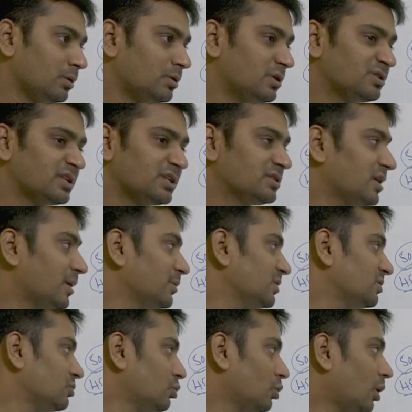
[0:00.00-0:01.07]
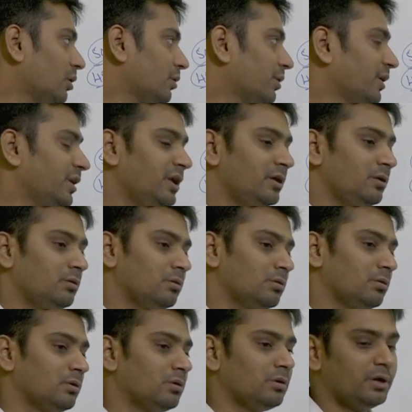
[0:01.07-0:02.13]
This exam is not reading
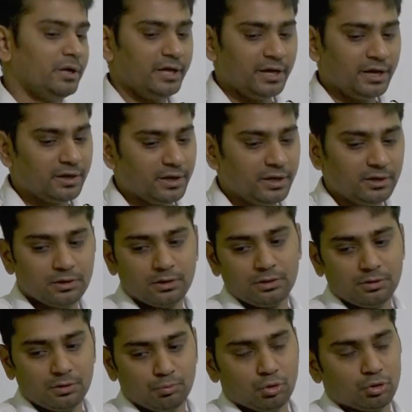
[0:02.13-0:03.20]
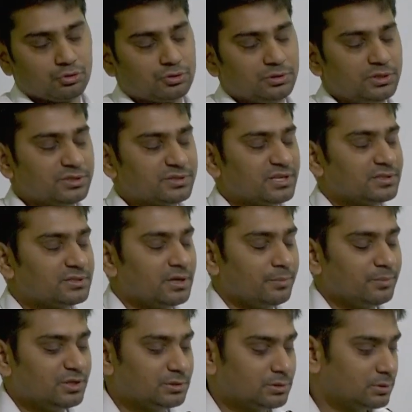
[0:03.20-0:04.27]
day and night the books. This
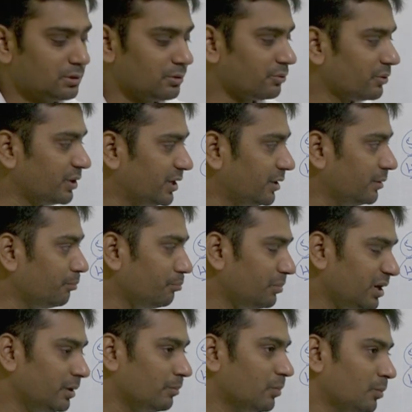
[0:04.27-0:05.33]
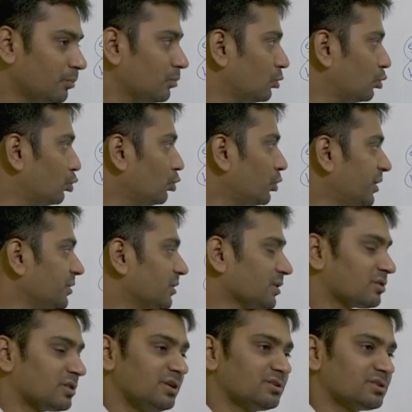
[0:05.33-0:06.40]
exam is reading minimum, knowing the
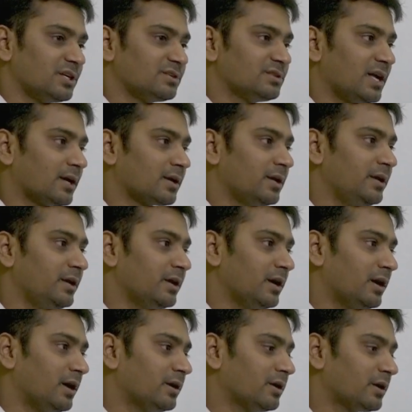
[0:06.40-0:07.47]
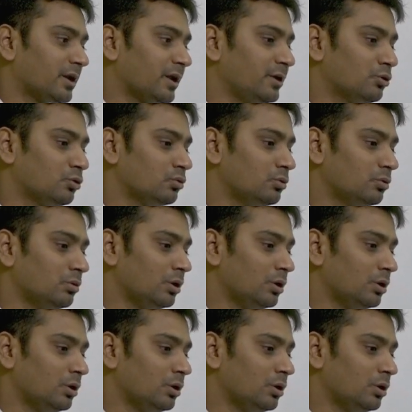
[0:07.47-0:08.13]
things exactly, and try to